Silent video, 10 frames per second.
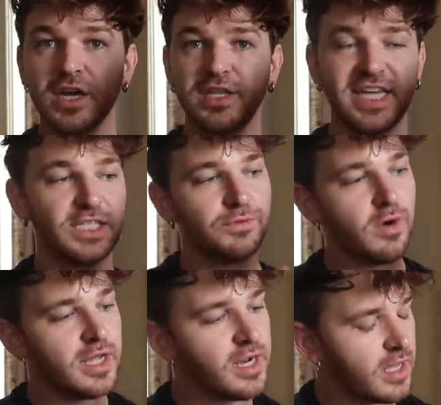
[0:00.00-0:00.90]
This
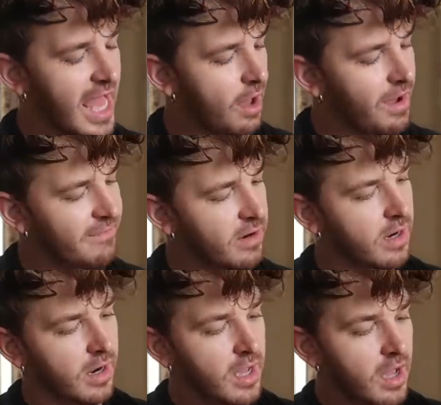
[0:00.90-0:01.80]
one,
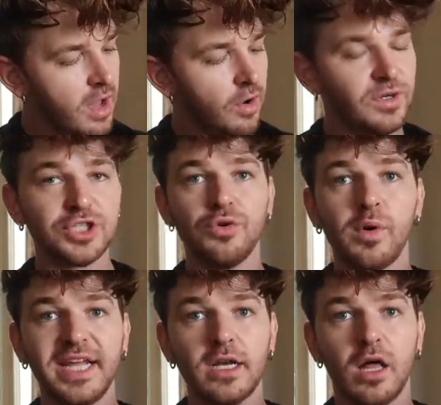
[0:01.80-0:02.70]
however, was
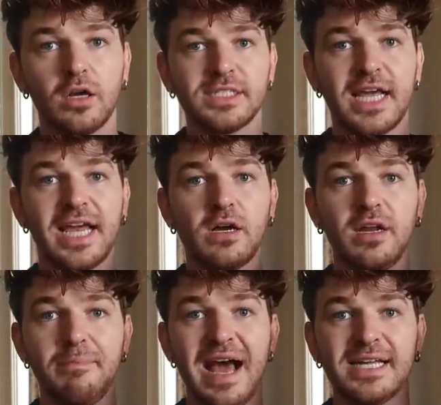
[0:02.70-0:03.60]
twenty dollars, and I
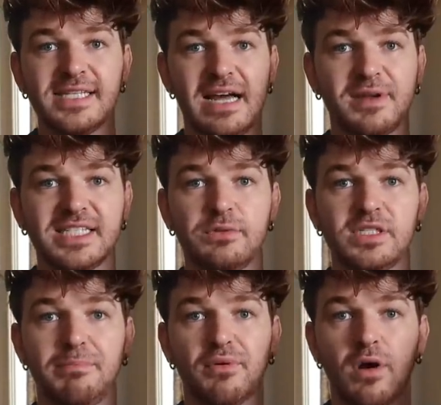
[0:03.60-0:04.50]
couldn't pass it up because it
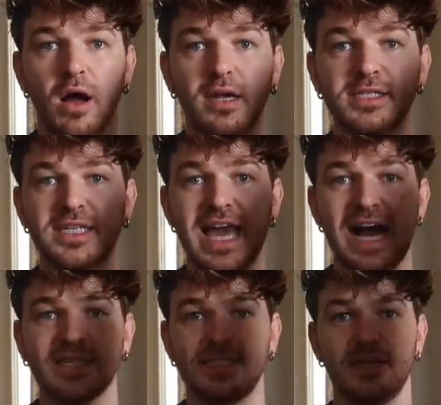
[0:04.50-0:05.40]
was bronze
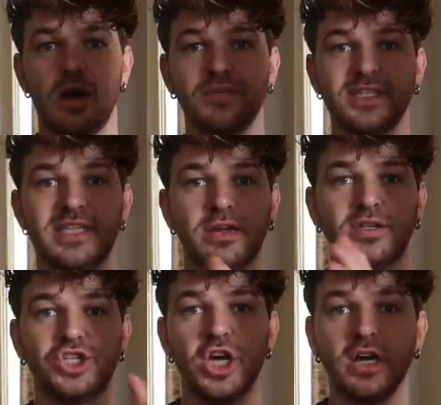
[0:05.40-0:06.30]
casted on this
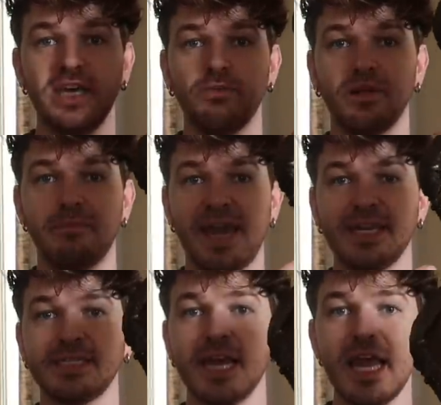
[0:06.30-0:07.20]
like chunky wood
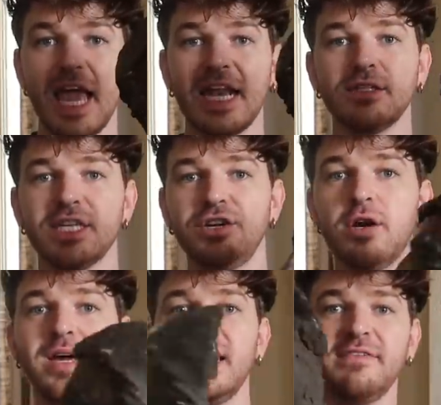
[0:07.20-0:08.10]
base. And I was like, you
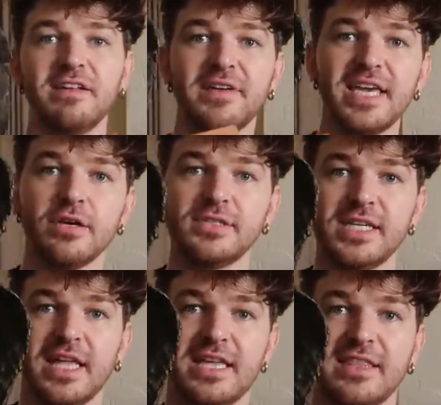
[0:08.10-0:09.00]
know what, even if I
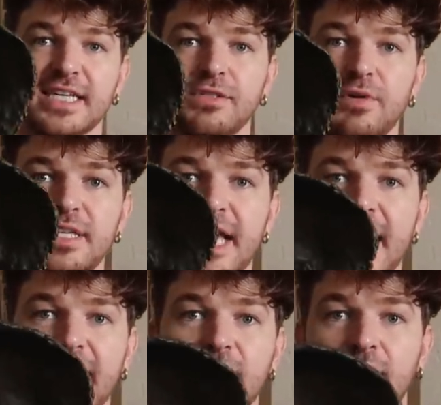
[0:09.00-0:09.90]
used it like this one
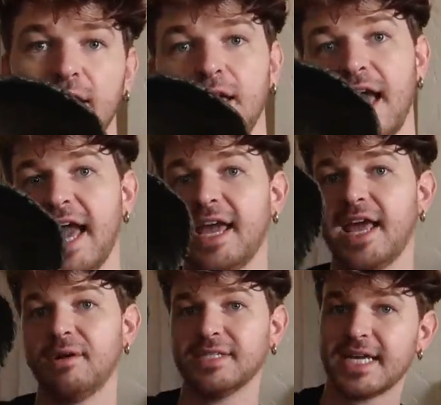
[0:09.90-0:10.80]
day, and
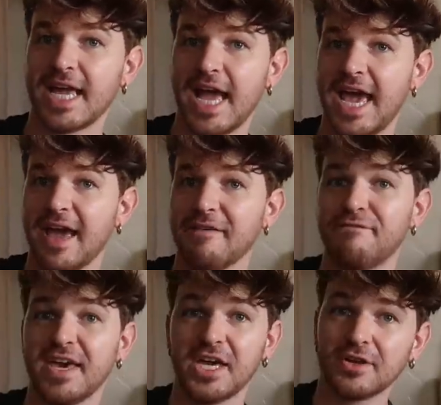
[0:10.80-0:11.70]
it was like a
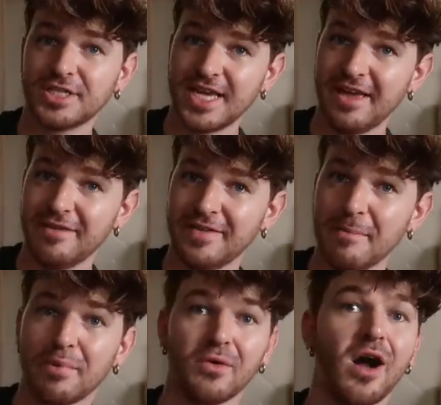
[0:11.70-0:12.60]

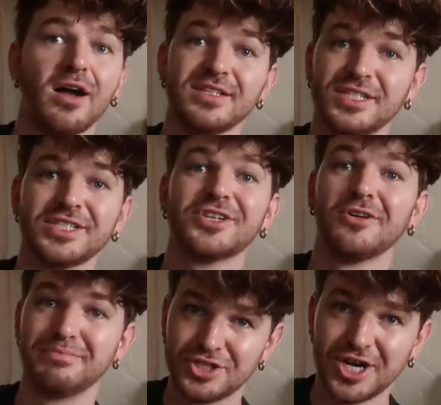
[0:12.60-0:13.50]
figurative bronze
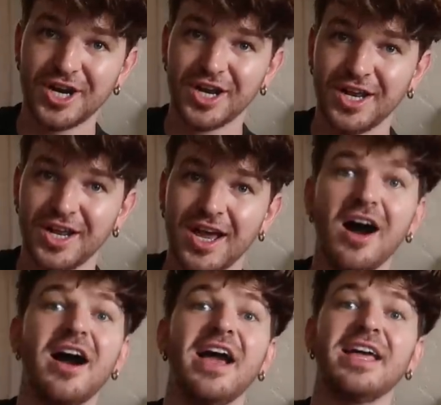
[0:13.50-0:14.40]
sculpture
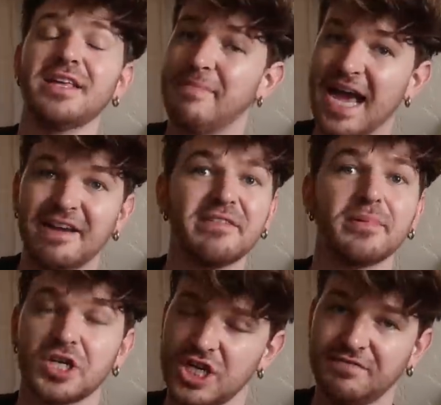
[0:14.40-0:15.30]
in the back of a
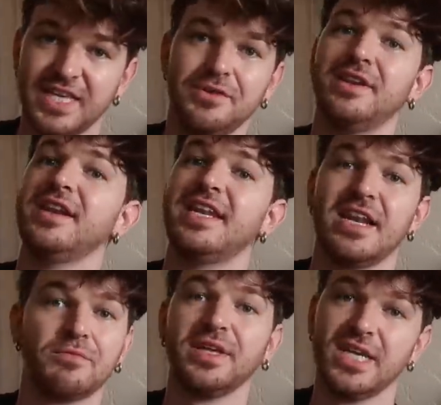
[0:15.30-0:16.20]
bookshelf that you
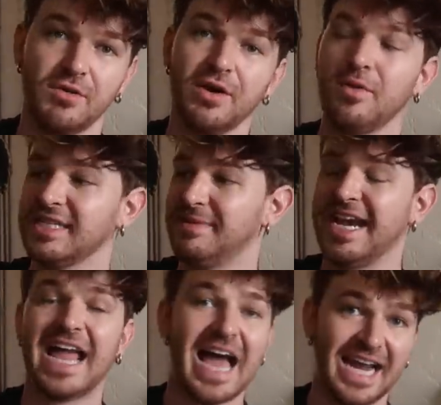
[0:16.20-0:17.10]
didn't really know what it was, but
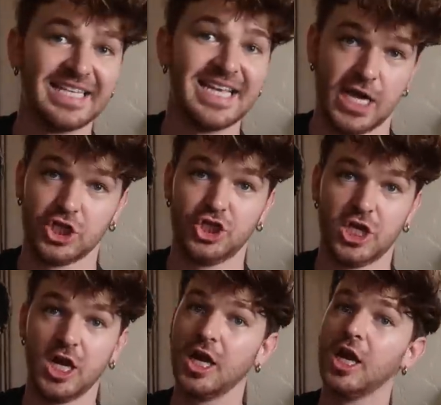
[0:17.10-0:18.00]
it added
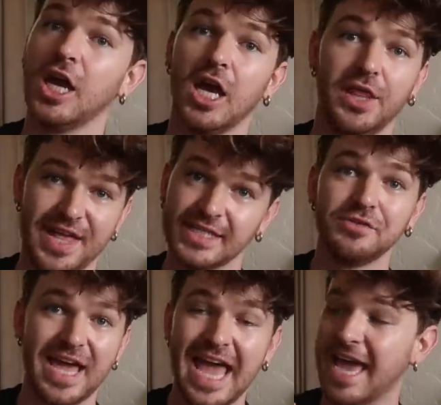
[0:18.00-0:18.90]
texture,
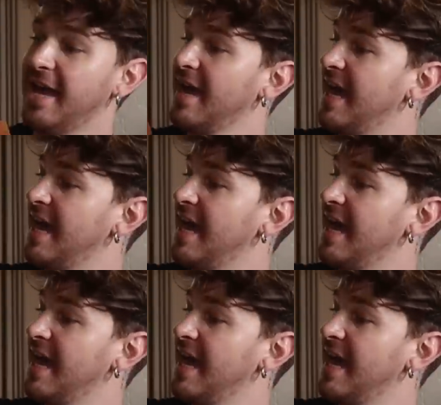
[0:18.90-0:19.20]
that's okay.